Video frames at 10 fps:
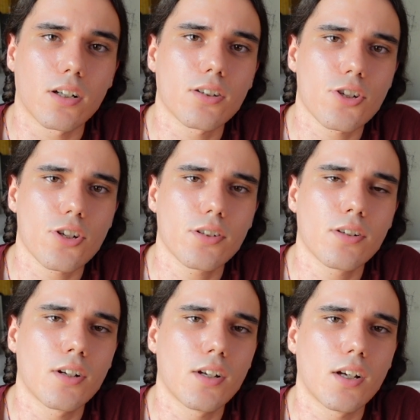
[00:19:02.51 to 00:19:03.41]
auction
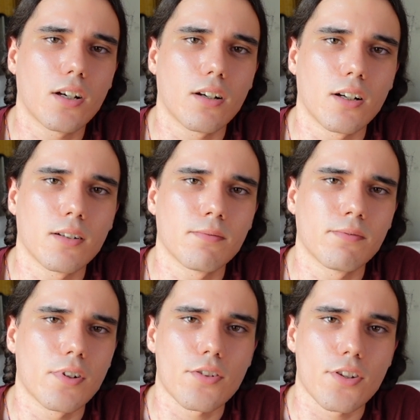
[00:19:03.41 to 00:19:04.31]

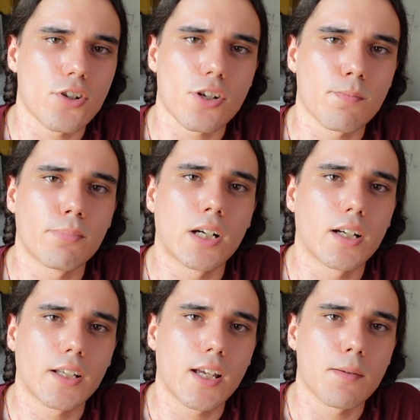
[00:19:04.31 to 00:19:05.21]
versus just
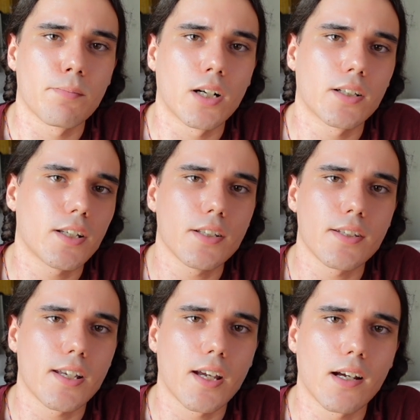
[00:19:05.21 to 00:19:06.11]
buying a bond
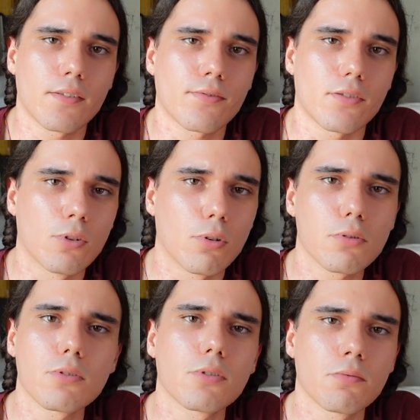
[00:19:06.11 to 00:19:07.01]
ETF
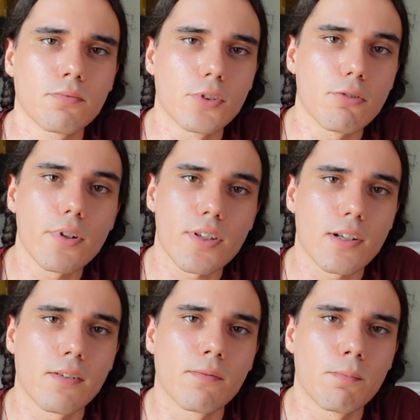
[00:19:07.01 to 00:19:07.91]
or doing
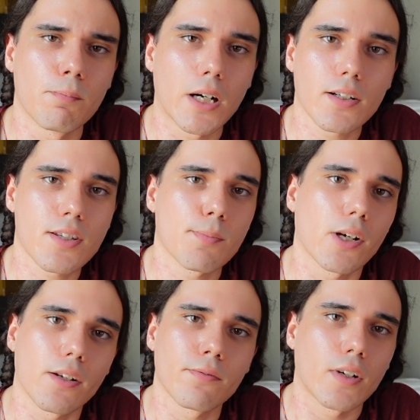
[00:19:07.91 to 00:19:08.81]
some box
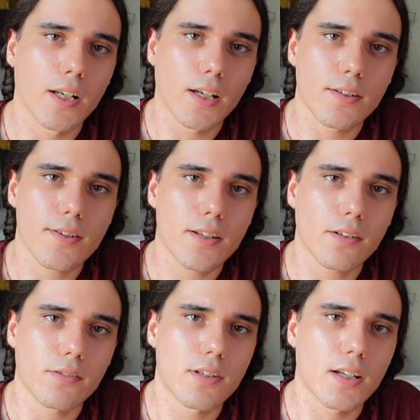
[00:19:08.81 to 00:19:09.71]
spread
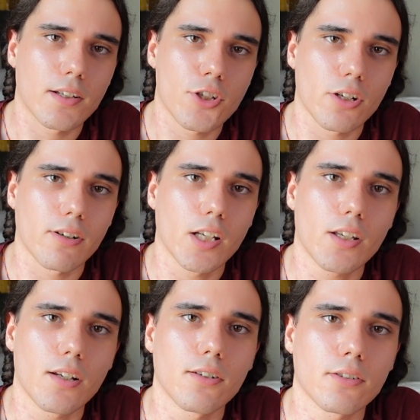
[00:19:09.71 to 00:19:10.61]
financing to generate
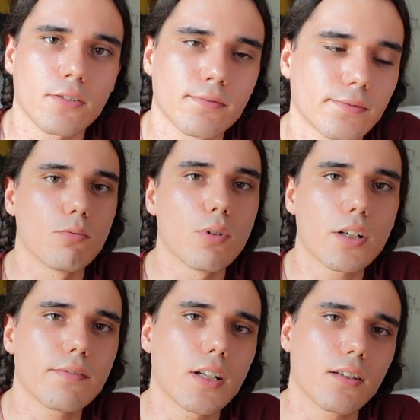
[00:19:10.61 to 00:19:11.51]
yield. One
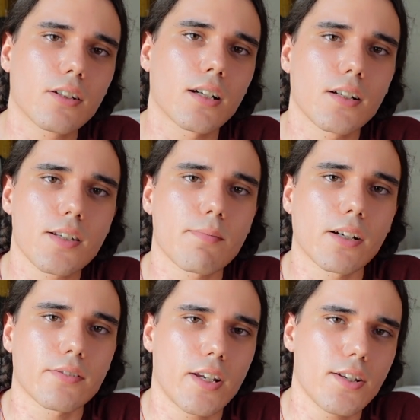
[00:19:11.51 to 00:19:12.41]
of the other cons
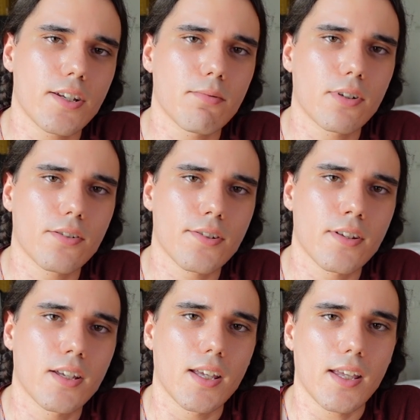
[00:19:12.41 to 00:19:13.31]
about Tastyworks
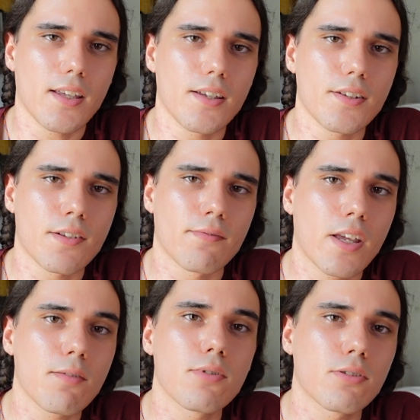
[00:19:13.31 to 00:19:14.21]
is
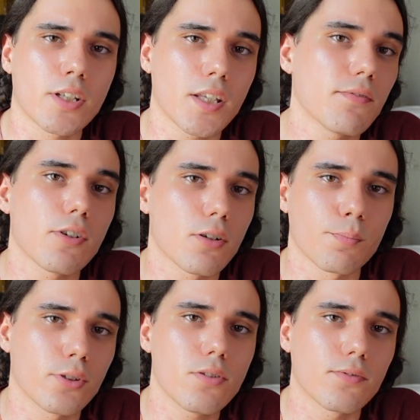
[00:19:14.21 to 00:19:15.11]
they will give you
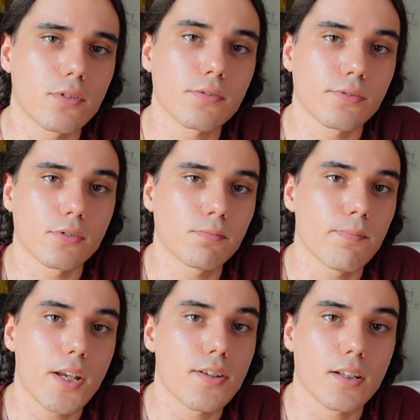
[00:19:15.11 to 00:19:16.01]
approval for
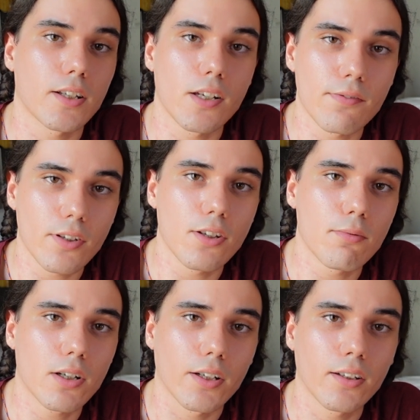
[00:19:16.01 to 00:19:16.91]
basically anything you
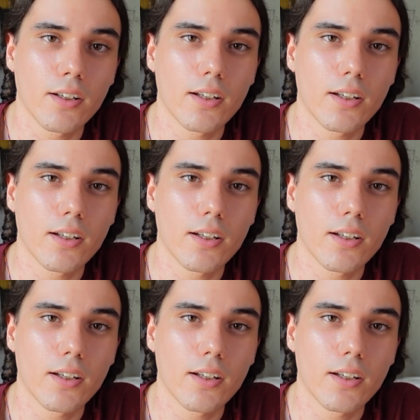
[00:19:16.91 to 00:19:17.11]
want.